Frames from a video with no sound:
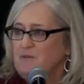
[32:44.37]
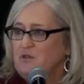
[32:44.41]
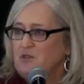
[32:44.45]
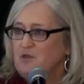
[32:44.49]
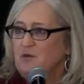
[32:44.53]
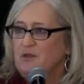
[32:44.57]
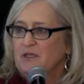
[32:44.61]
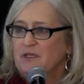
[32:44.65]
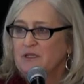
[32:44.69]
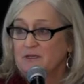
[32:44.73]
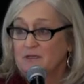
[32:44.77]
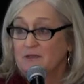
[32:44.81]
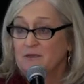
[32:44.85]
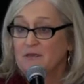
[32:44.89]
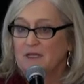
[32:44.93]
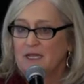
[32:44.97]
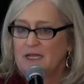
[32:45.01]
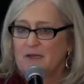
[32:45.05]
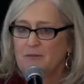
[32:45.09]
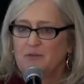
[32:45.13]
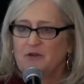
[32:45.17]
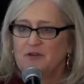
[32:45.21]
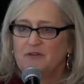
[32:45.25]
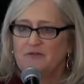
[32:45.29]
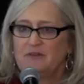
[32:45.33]
doing it
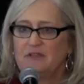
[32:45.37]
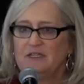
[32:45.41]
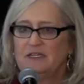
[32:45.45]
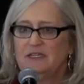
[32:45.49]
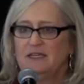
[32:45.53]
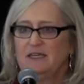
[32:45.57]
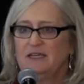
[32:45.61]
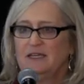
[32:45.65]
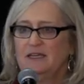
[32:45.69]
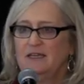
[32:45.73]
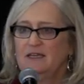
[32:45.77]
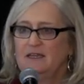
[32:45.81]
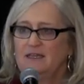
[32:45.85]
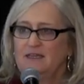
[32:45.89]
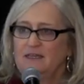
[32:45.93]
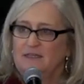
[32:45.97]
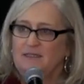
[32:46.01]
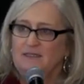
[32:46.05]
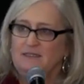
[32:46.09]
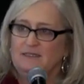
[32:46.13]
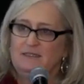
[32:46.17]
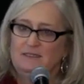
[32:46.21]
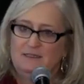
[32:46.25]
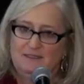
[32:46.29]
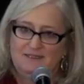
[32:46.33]
collaboratively
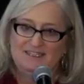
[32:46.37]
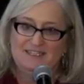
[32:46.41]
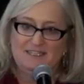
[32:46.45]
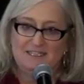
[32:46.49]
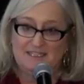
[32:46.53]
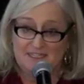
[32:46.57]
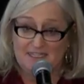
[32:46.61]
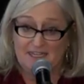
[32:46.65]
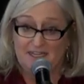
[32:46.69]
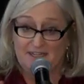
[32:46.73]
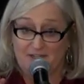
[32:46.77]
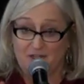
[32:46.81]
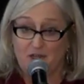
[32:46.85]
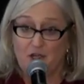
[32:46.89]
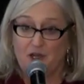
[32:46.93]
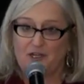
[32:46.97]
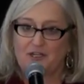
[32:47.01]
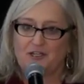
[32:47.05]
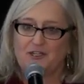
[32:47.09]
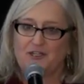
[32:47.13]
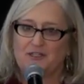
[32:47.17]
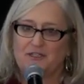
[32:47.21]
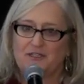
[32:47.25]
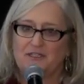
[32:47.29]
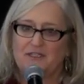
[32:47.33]
is this
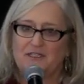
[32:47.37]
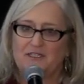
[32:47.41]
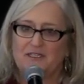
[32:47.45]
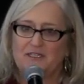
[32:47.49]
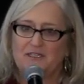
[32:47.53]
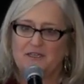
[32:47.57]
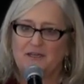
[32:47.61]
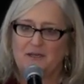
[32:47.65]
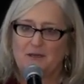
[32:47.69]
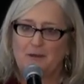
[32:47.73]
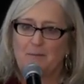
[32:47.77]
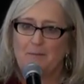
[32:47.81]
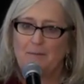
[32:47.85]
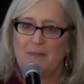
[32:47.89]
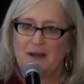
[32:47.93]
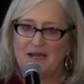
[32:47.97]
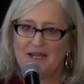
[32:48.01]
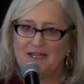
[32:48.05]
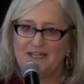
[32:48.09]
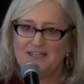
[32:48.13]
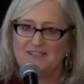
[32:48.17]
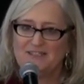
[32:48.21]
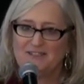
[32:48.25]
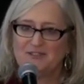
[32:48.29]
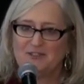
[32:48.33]
unconscious
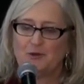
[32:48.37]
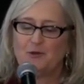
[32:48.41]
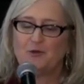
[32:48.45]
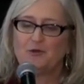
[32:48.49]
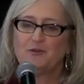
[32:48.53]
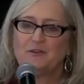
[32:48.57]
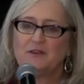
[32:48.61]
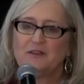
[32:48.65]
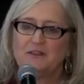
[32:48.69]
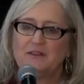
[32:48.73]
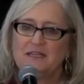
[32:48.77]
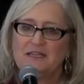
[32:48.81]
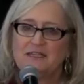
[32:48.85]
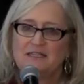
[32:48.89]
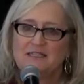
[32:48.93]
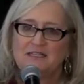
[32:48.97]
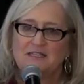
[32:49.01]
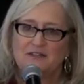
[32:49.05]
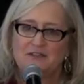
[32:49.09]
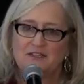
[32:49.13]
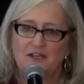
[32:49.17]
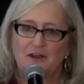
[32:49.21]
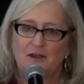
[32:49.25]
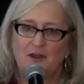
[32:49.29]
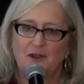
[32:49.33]
bias or the things
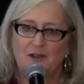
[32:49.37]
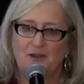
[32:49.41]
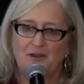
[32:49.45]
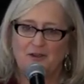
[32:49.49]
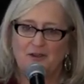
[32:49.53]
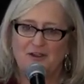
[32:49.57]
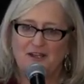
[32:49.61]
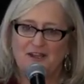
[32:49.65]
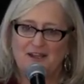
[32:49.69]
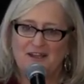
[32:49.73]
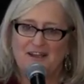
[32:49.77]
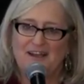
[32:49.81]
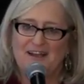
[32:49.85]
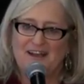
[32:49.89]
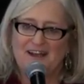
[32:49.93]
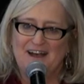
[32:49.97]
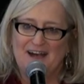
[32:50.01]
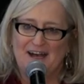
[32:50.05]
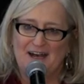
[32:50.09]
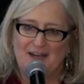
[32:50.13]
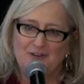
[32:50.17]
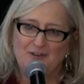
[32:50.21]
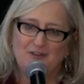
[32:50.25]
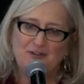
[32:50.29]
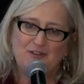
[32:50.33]
that are
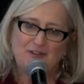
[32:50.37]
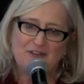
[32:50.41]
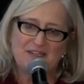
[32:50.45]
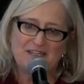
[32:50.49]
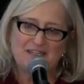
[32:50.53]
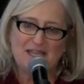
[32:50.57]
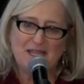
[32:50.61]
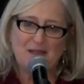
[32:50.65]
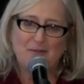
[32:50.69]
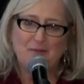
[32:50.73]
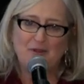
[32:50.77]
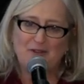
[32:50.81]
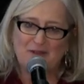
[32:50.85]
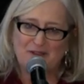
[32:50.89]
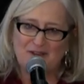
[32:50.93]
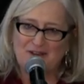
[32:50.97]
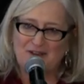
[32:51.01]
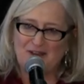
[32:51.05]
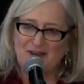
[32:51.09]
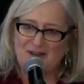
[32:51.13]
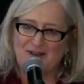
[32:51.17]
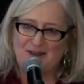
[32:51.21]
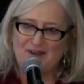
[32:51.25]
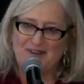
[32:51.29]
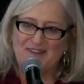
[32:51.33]
under the table and
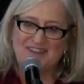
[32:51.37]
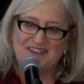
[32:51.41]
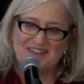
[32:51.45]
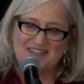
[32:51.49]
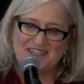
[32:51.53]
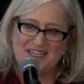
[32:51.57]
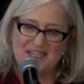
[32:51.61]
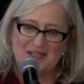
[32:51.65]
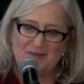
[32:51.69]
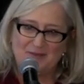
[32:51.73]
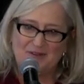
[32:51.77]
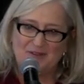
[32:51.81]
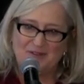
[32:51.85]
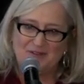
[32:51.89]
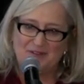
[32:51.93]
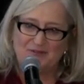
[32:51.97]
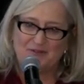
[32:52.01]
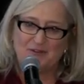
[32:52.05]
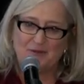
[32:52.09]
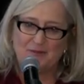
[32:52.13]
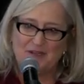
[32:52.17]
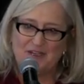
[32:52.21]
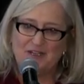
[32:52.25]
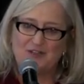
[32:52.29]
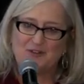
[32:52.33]
not on the table
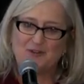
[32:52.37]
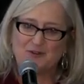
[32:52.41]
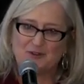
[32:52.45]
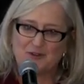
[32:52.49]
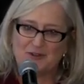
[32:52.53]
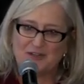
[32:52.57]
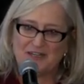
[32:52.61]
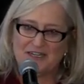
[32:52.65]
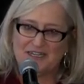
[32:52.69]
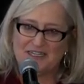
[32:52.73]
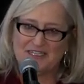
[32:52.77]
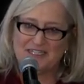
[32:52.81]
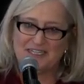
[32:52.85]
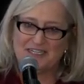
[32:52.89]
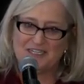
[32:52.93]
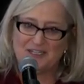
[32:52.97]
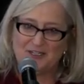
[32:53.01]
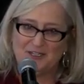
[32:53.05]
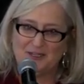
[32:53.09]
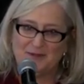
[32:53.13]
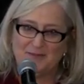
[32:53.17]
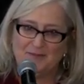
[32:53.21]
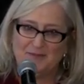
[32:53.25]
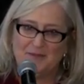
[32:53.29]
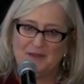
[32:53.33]
from each
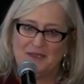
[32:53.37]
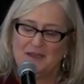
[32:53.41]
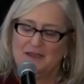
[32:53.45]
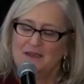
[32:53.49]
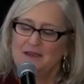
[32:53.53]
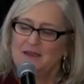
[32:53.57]
organization.